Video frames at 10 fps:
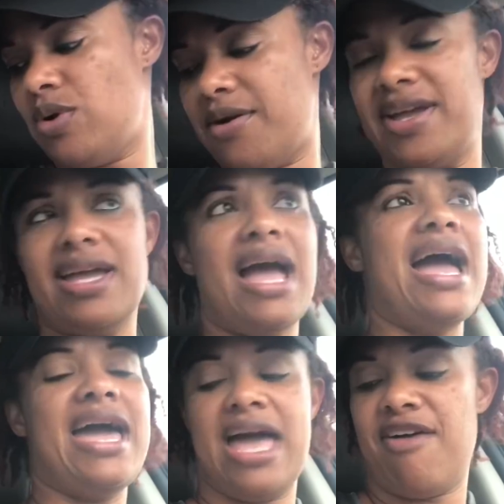worry,
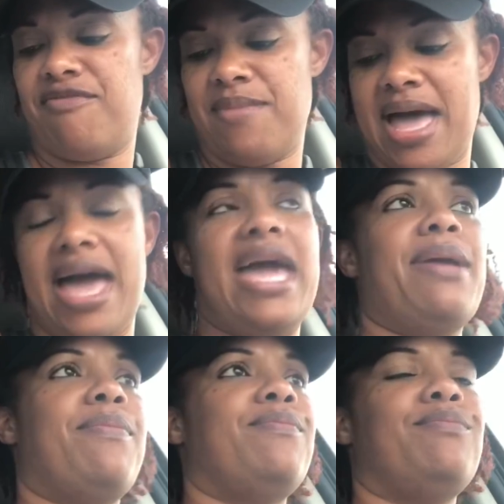I have my
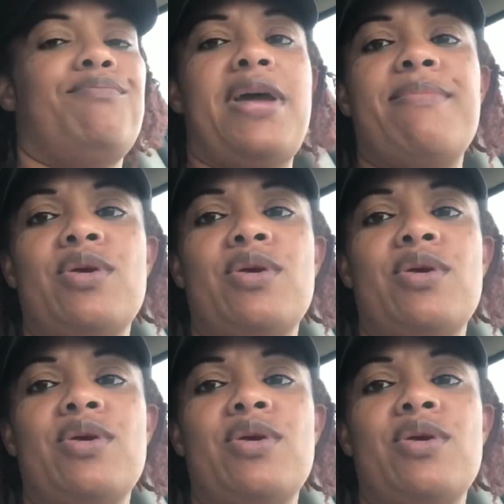baby